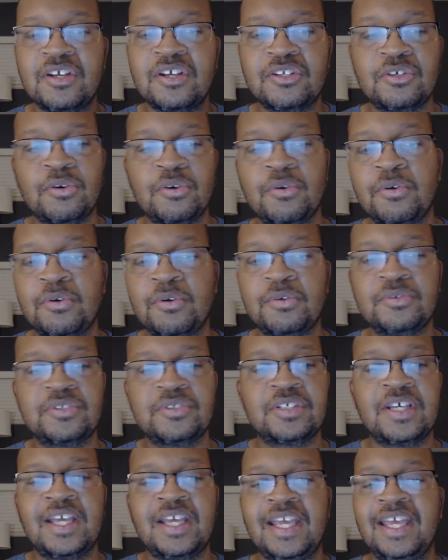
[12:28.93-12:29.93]

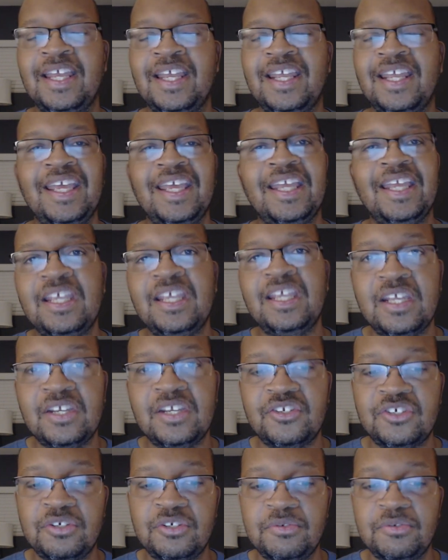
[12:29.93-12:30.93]
tools in any
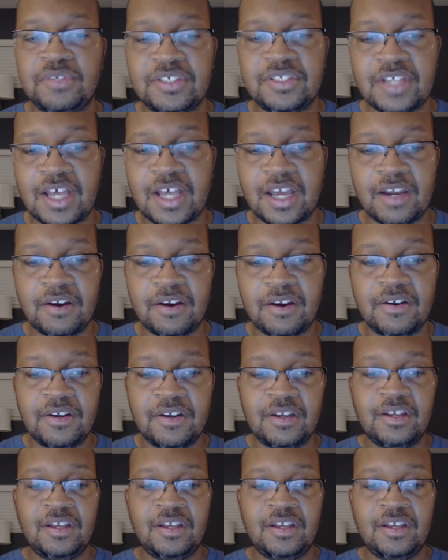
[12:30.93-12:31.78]
niche you desire.